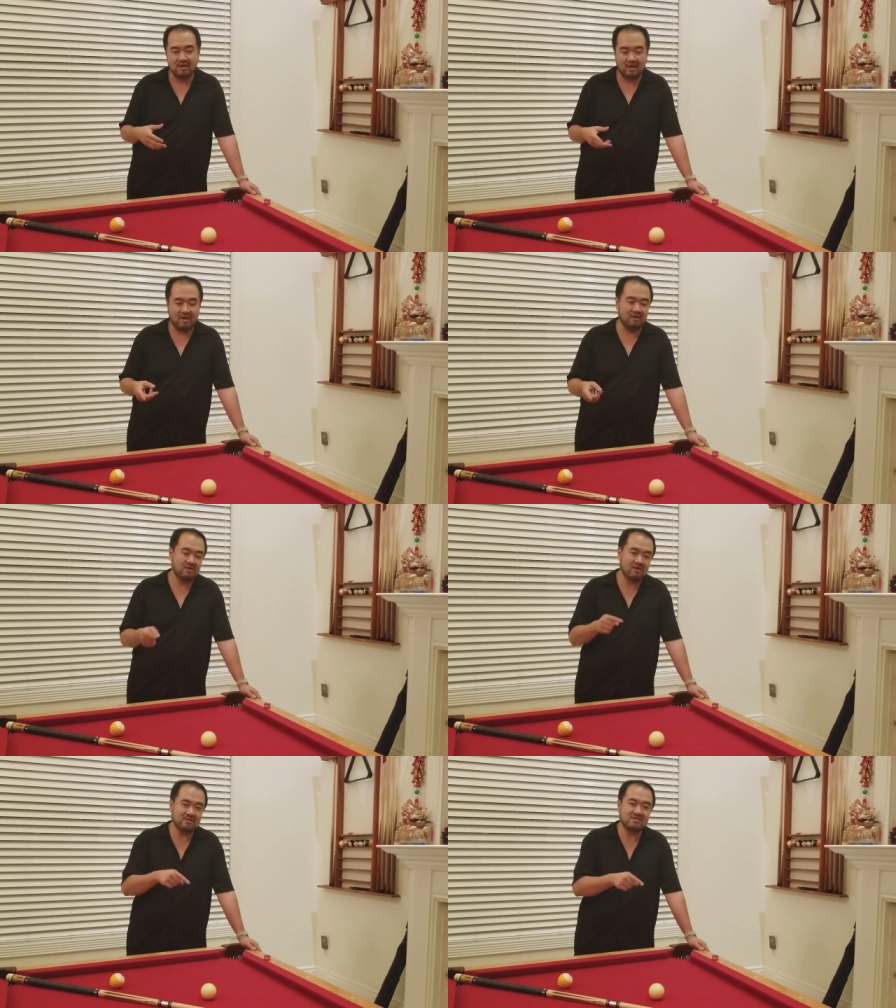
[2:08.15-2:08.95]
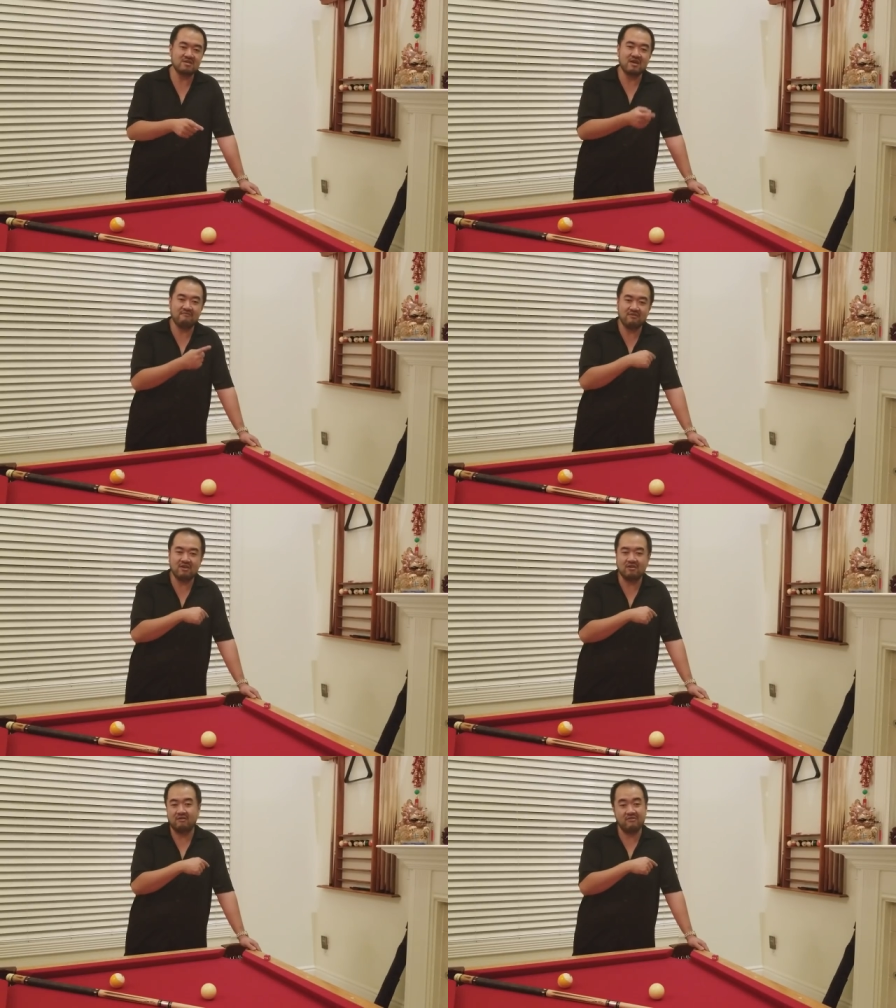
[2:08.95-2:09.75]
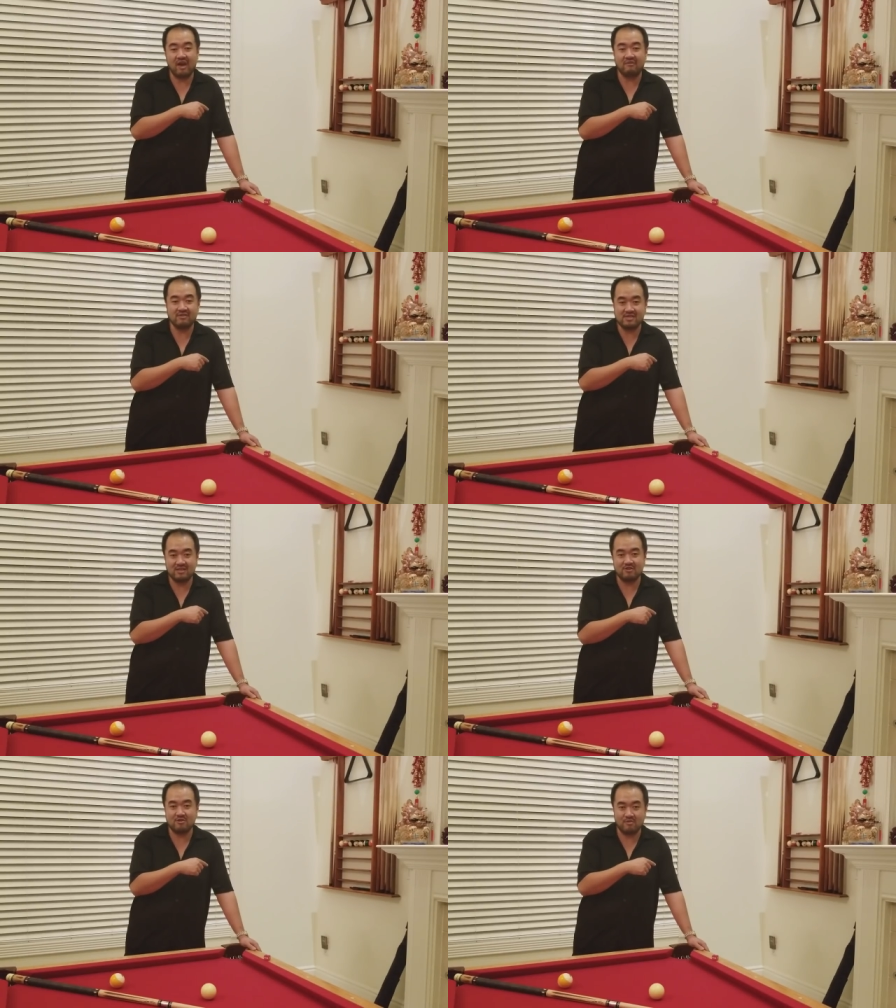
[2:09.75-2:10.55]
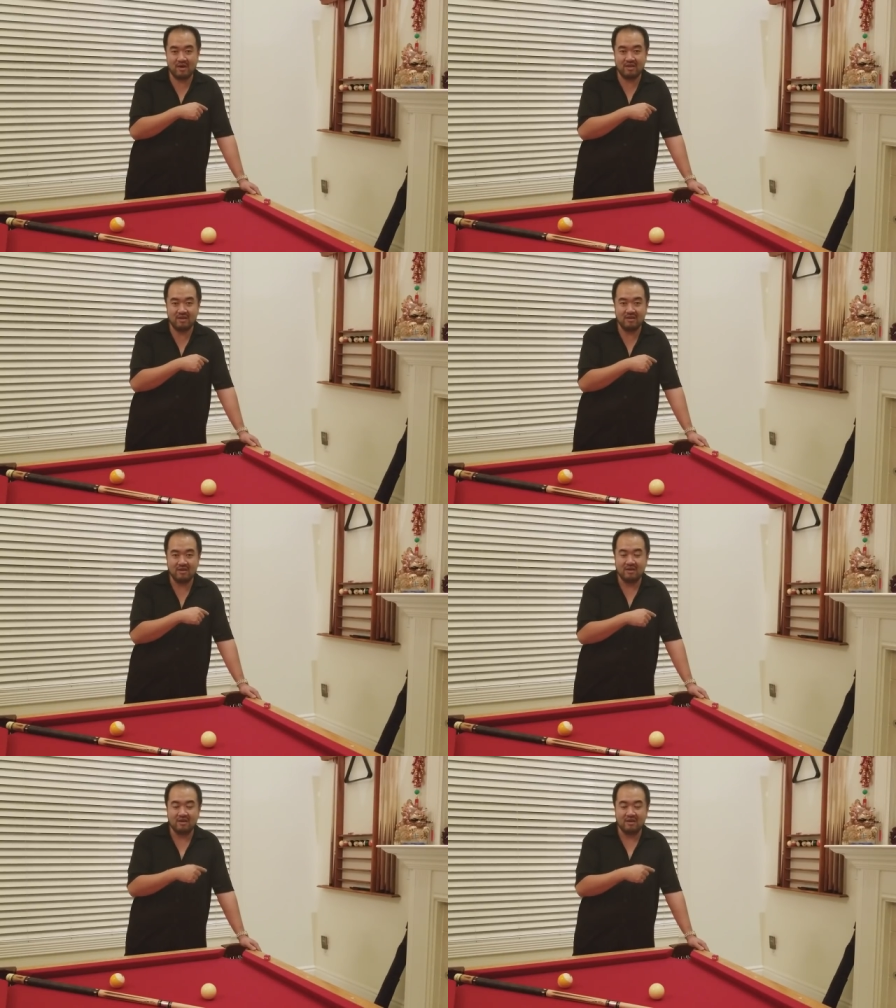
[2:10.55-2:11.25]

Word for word: And you can see that video if you haven't seen it already